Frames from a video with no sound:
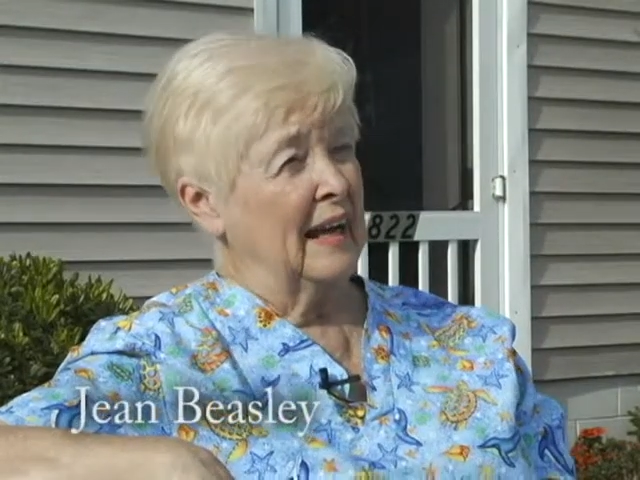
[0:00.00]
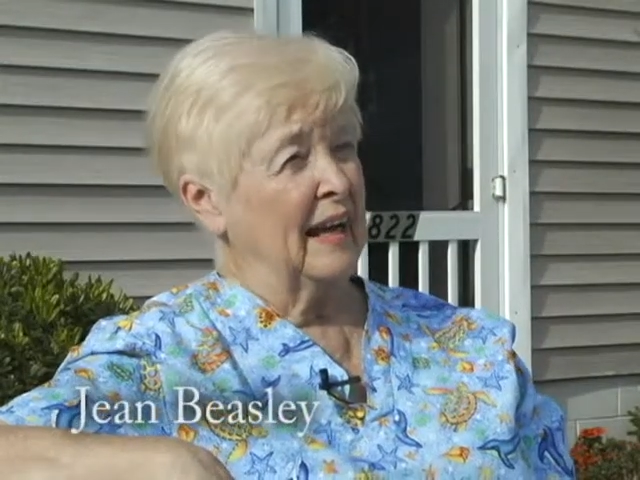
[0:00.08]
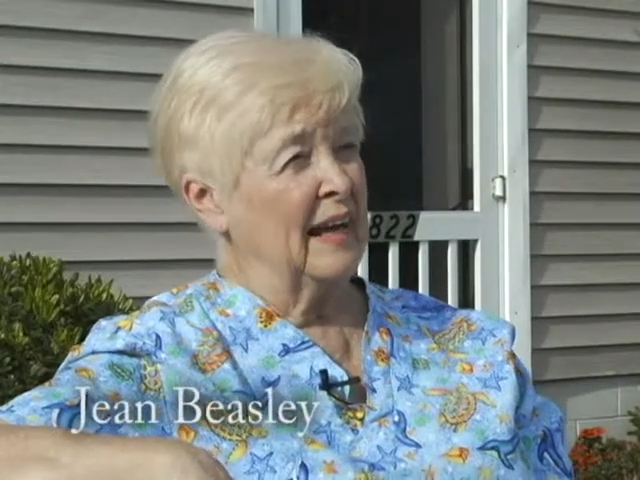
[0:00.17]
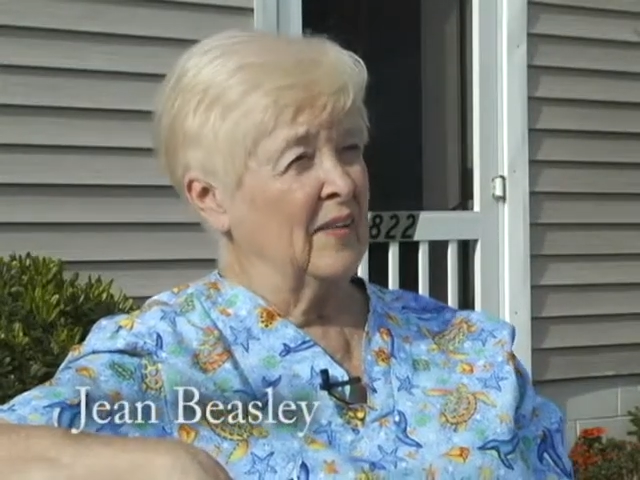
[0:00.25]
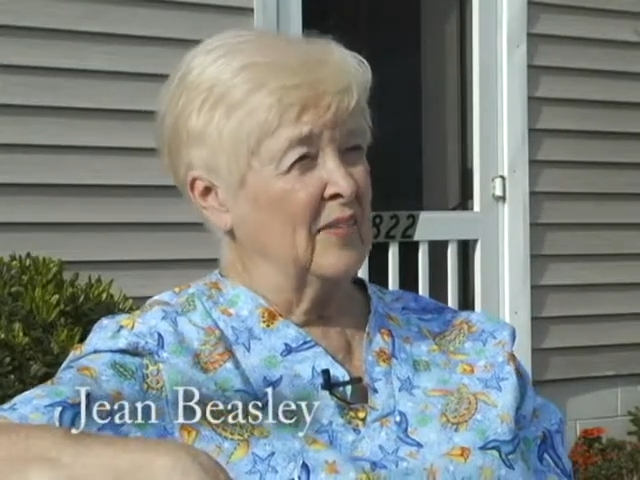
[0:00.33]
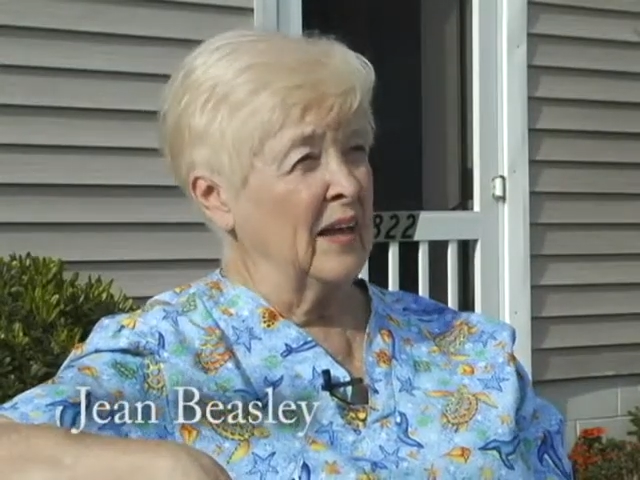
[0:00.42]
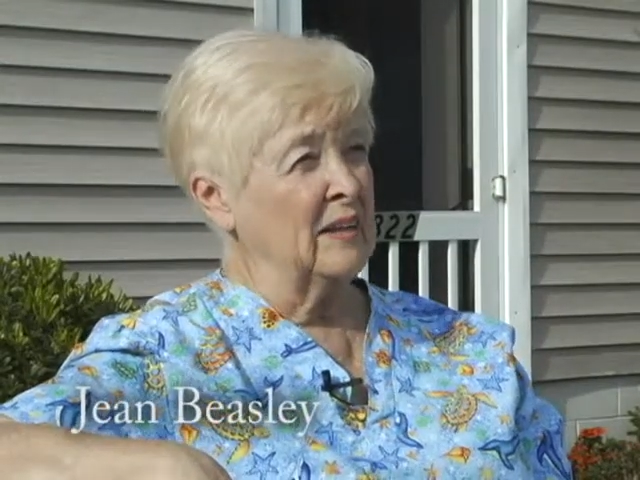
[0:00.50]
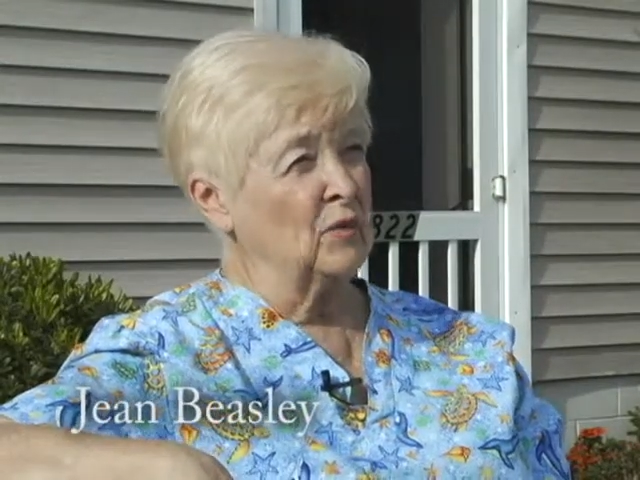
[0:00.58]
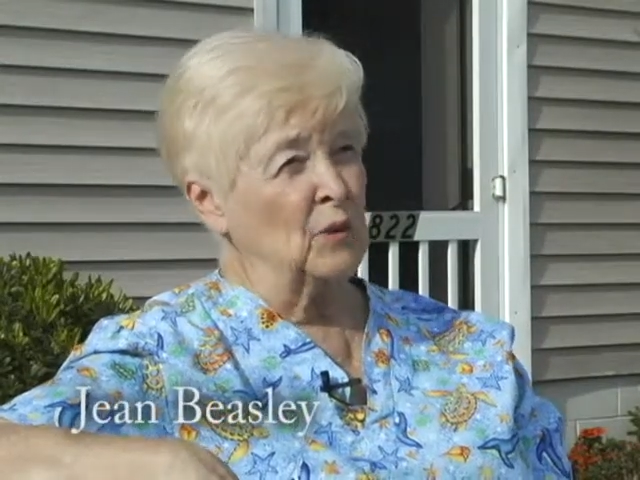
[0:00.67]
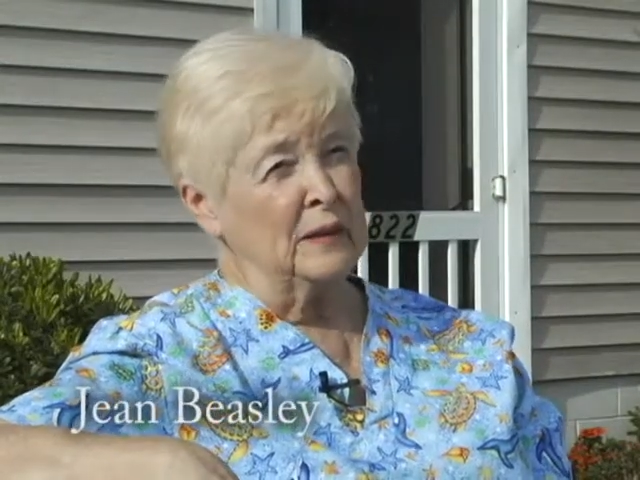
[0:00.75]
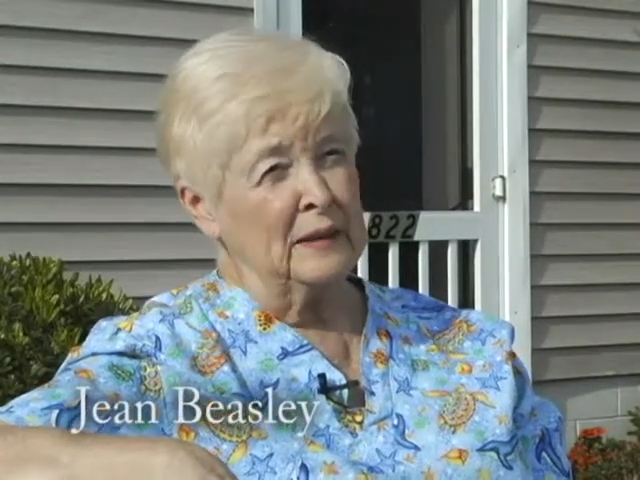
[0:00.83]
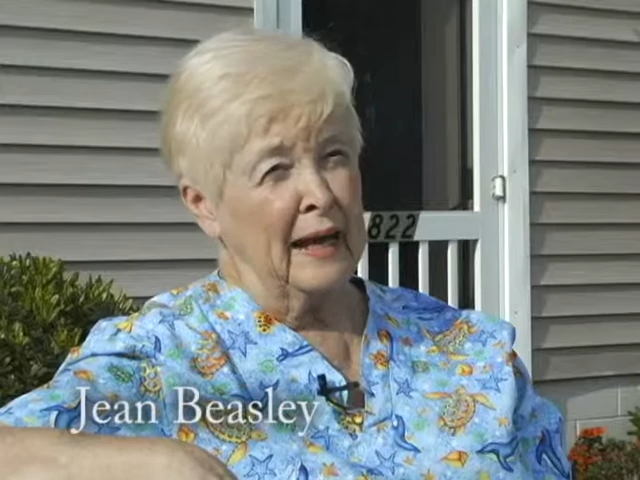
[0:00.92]
And they
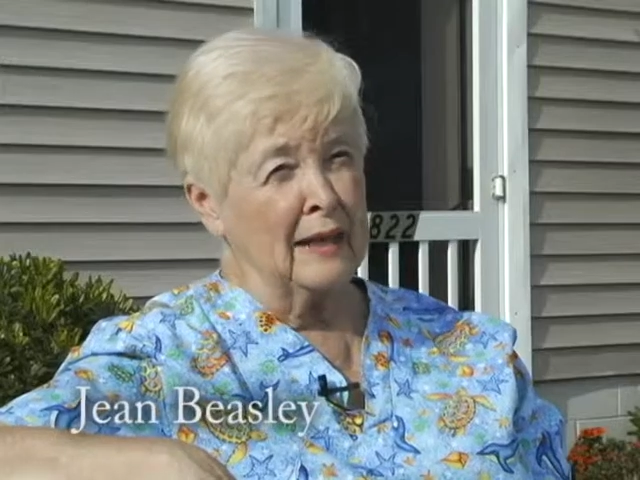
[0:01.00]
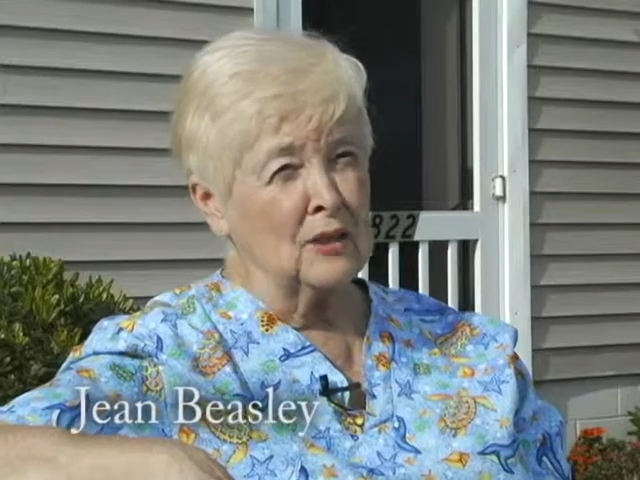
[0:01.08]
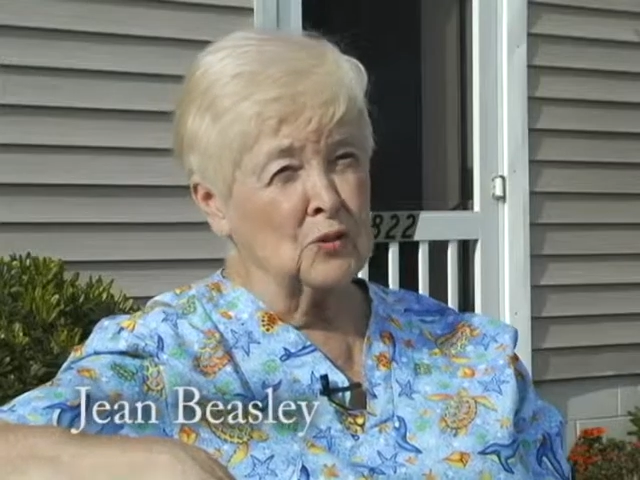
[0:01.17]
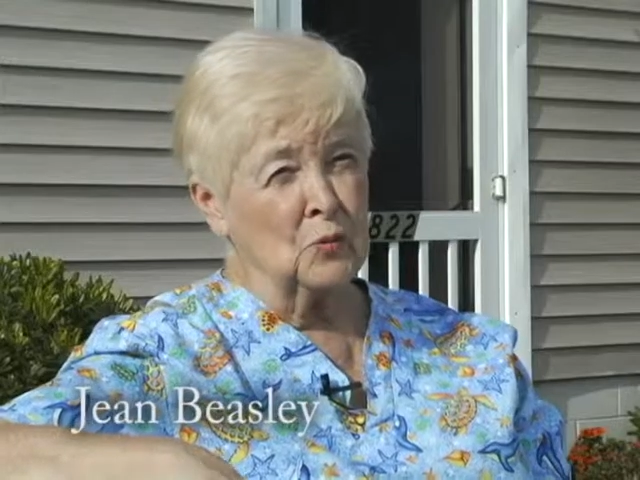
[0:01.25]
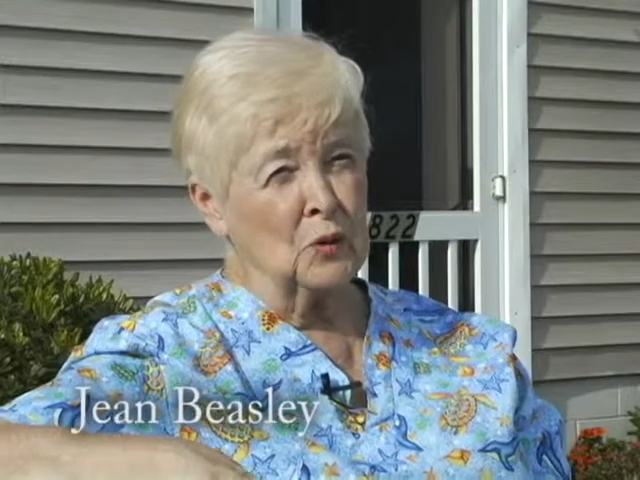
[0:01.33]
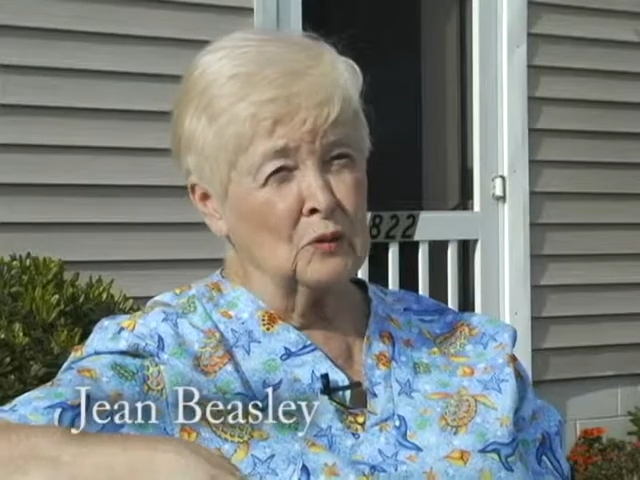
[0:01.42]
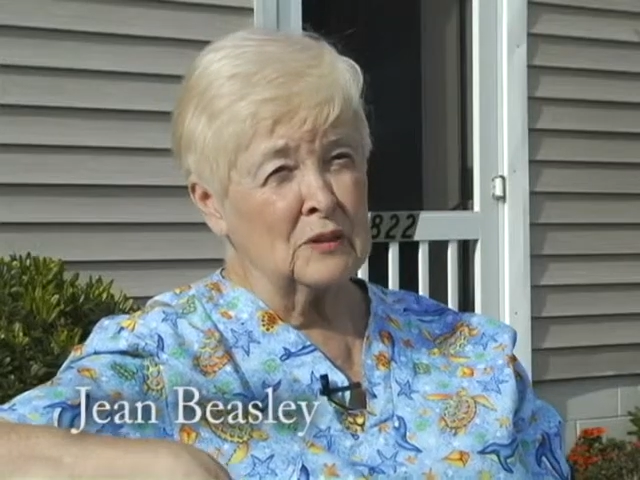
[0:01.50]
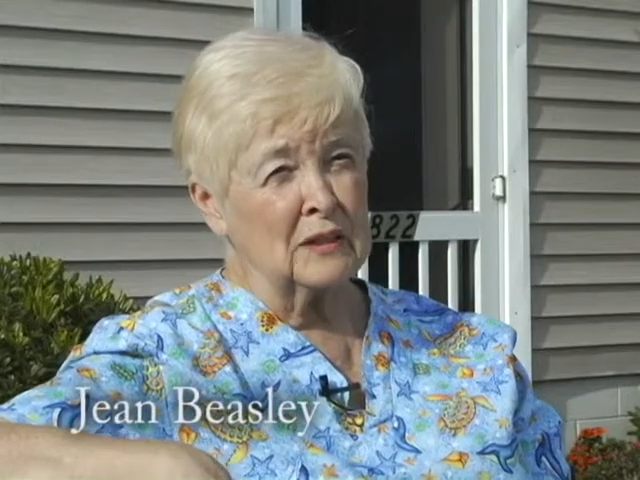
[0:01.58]
cleaned out its wounds,